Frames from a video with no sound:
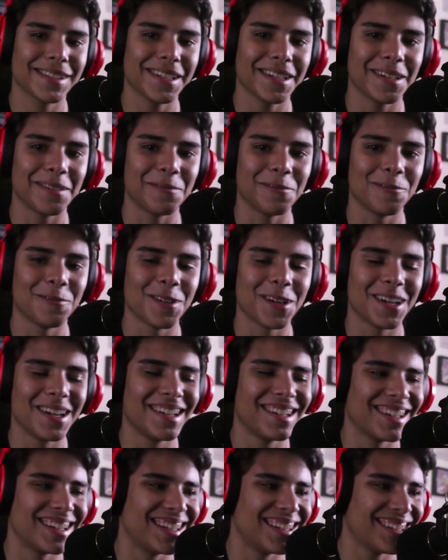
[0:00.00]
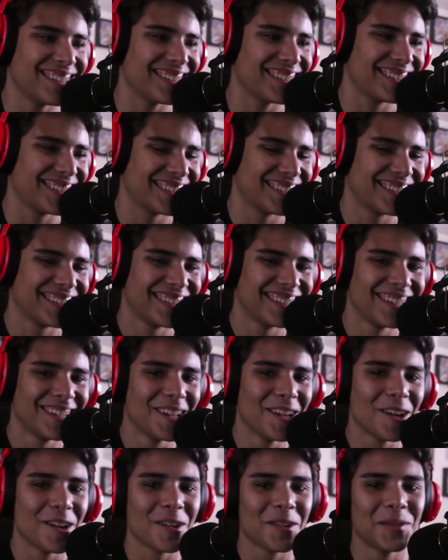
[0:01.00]
up? Well,
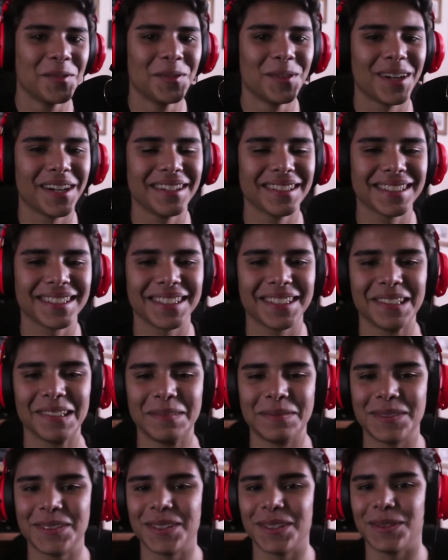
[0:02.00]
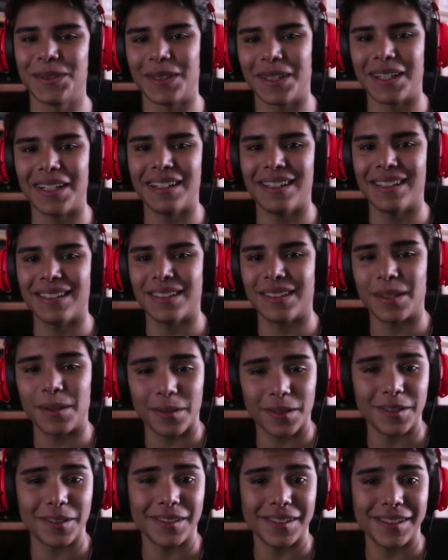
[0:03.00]
welcome to
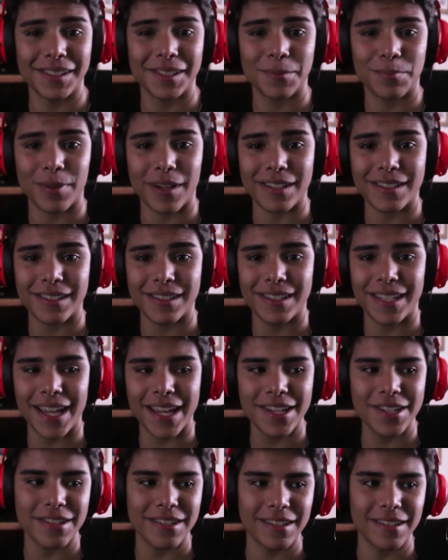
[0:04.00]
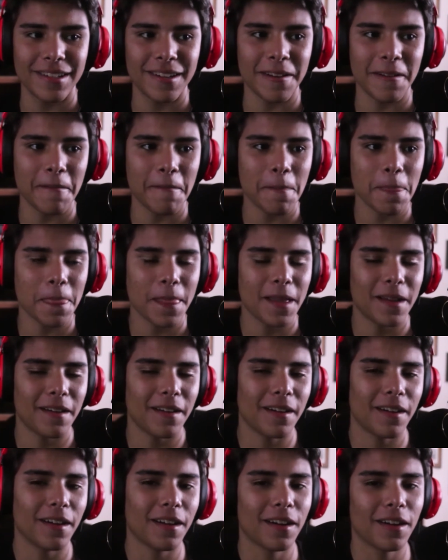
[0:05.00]
this presentation
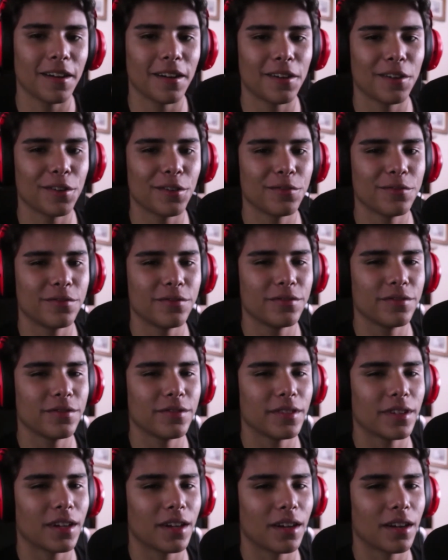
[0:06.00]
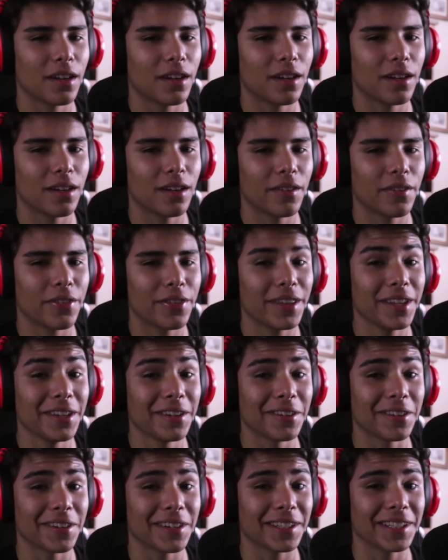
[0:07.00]
of
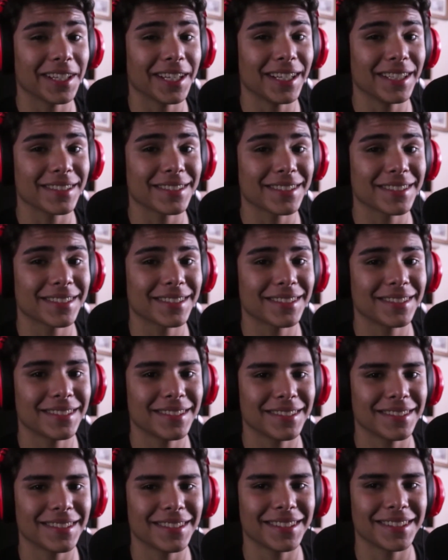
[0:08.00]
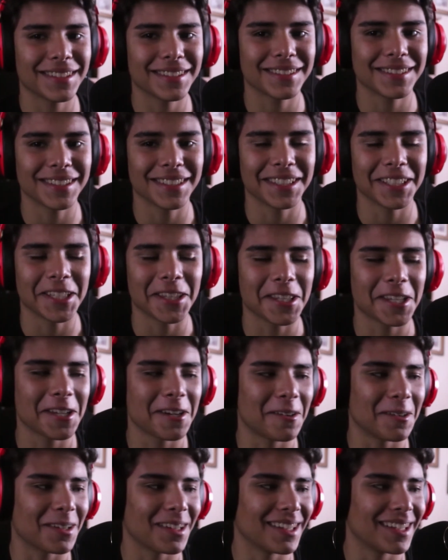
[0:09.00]
theater class. I think that's
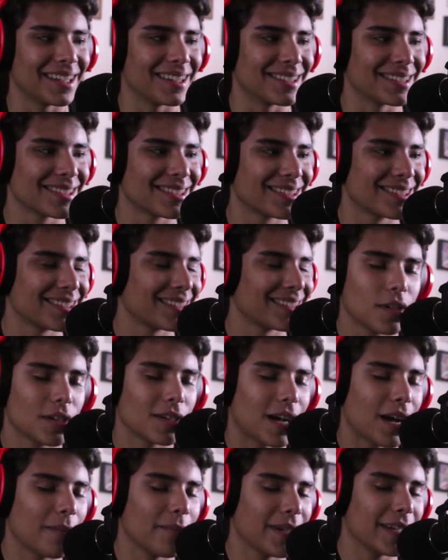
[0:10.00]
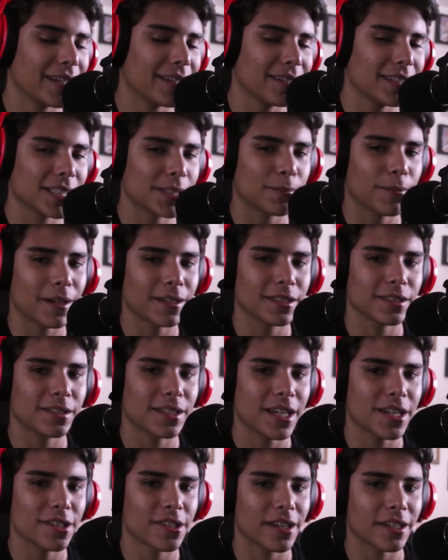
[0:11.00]
theater class. I'm making this
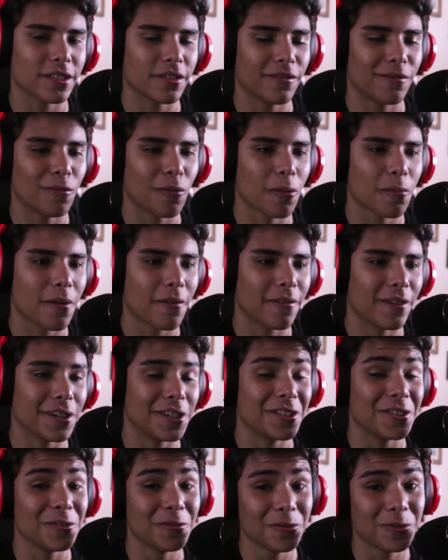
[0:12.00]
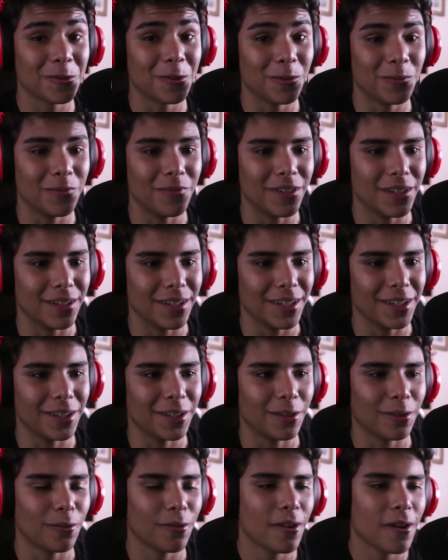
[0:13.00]
presentation as a form of a YouTube
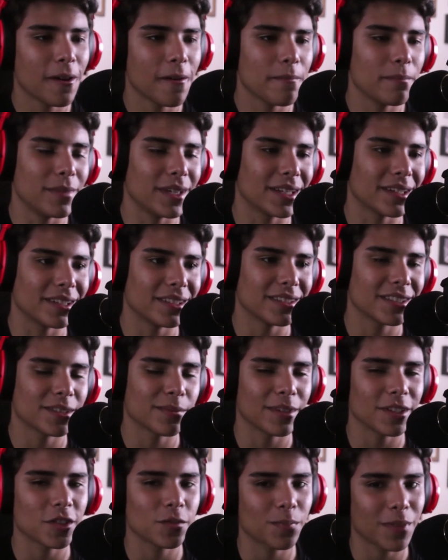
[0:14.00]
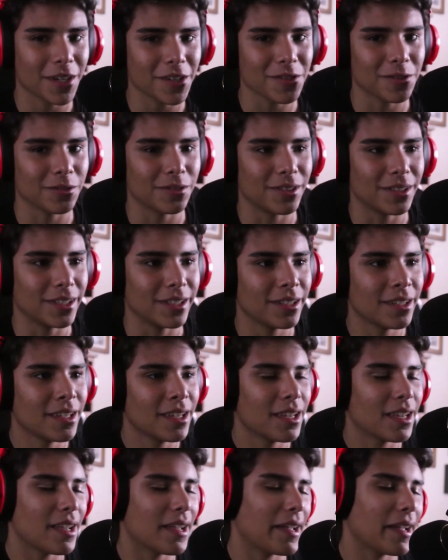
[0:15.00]
video because it's my specialty
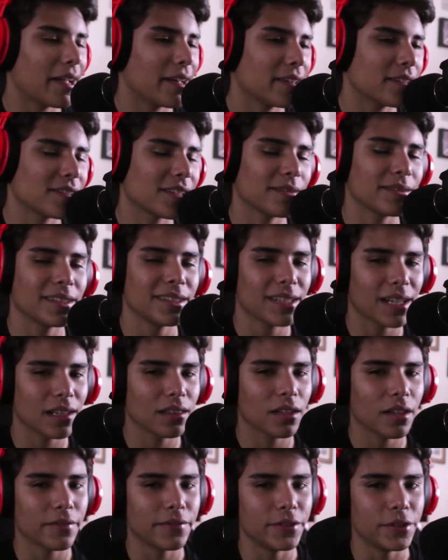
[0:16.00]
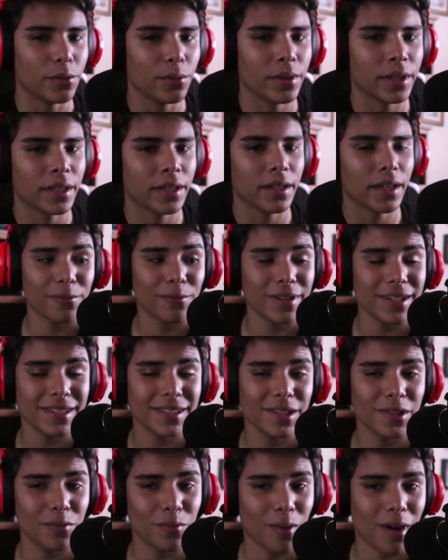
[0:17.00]
and something that I love doing. The
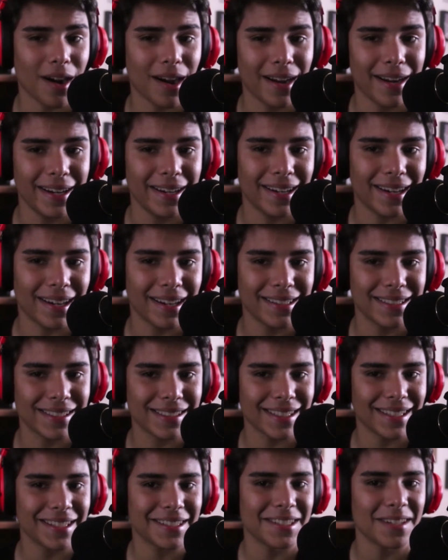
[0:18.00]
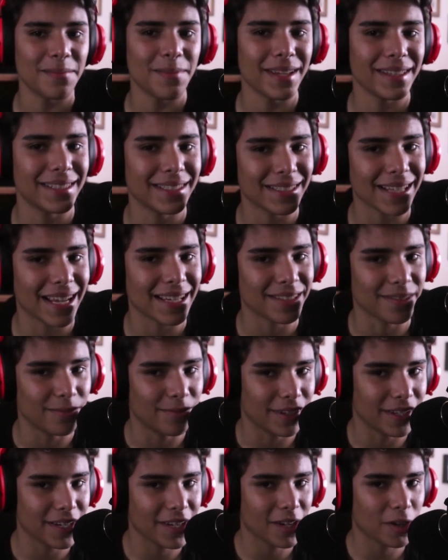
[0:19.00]
reason why I decided to make this as a
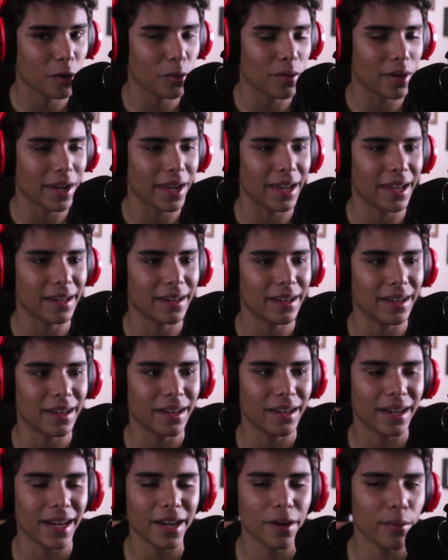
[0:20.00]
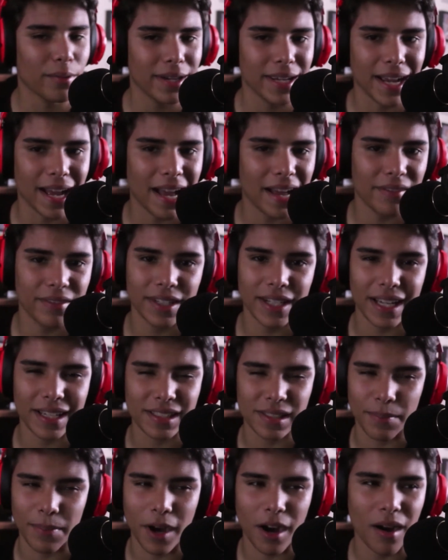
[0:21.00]
video, and I already have it
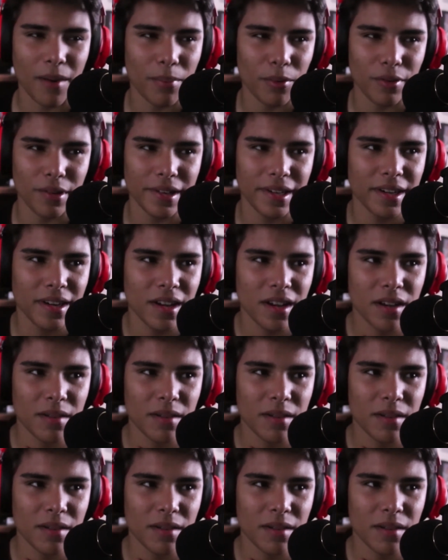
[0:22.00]
as a PowerPoint,